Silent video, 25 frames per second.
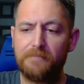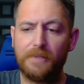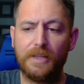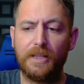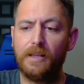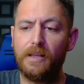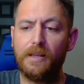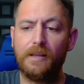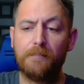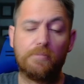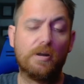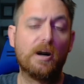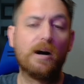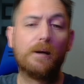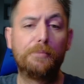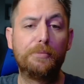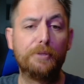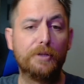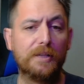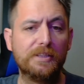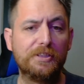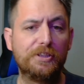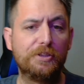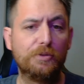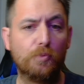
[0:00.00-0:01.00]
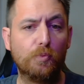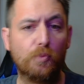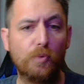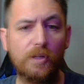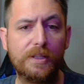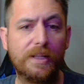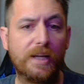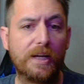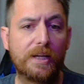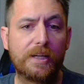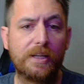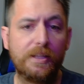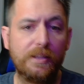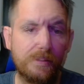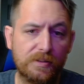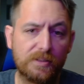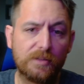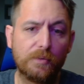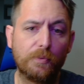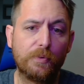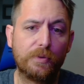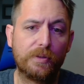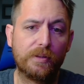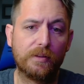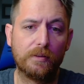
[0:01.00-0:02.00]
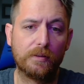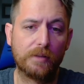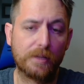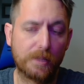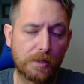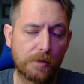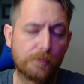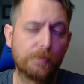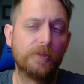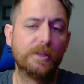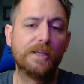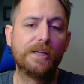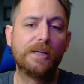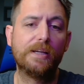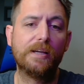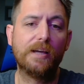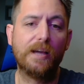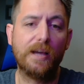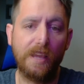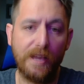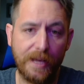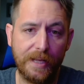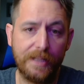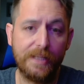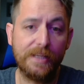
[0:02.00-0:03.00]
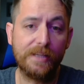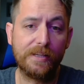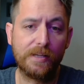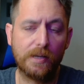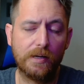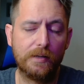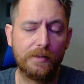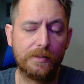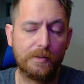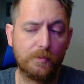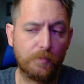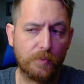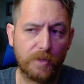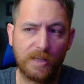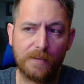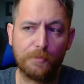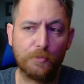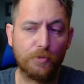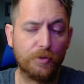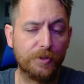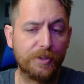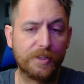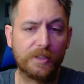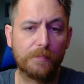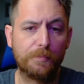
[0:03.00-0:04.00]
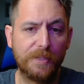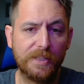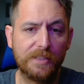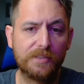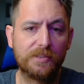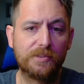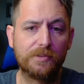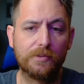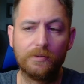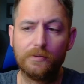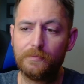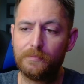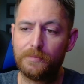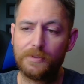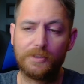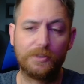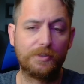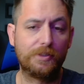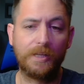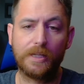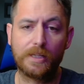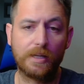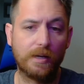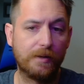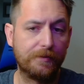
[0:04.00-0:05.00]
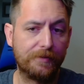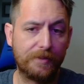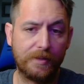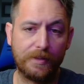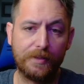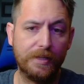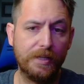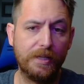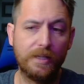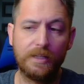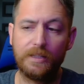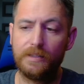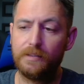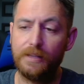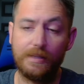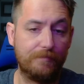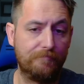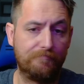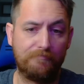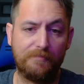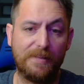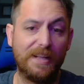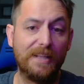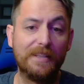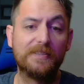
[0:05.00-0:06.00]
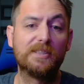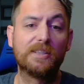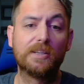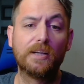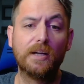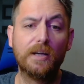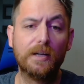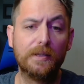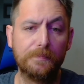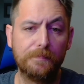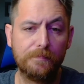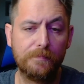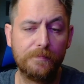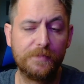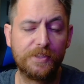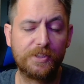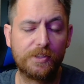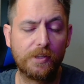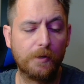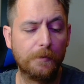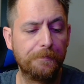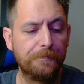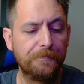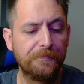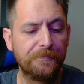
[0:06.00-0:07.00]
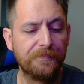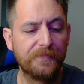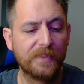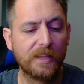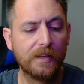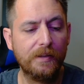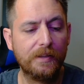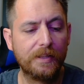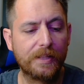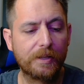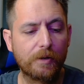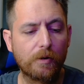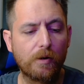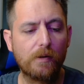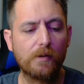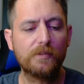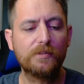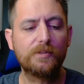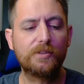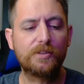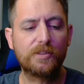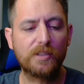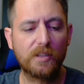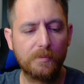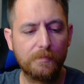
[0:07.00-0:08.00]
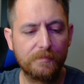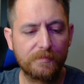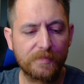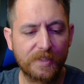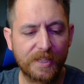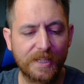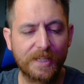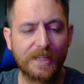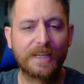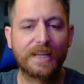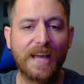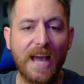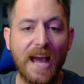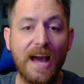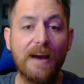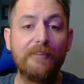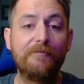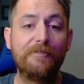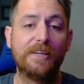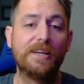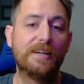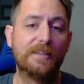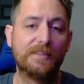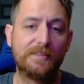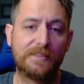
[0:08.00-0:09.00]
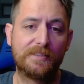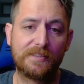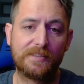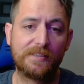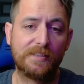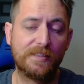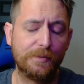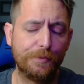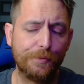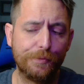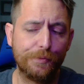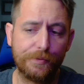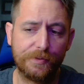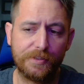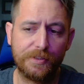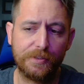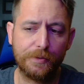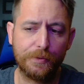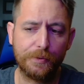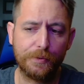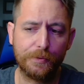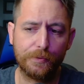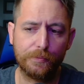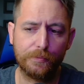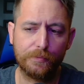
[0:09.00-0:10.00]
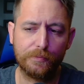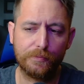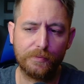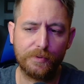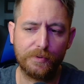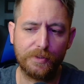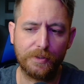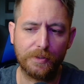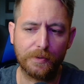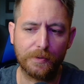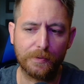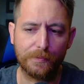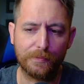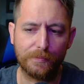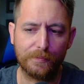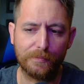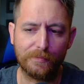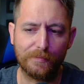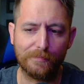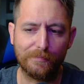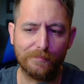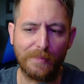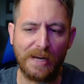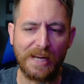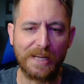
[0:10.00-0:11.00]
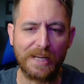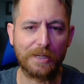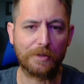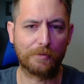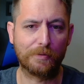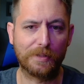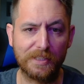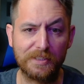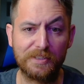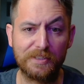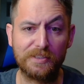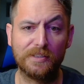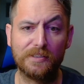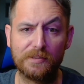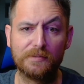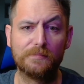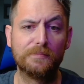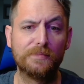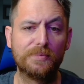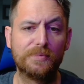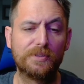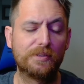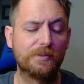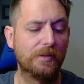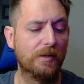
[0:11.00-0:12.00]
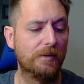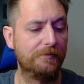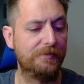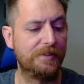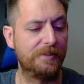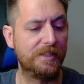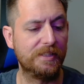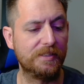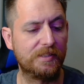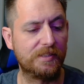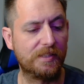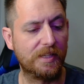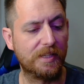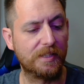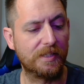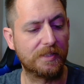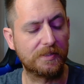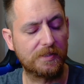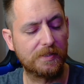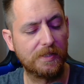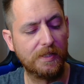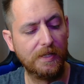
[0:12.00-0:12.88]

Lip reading: in Population 1, I can use it with literally any gun. And when I'm holding a pistol, I just take off the thing and then it's a gun. So there are some caveats to you know, my criticisms of these things.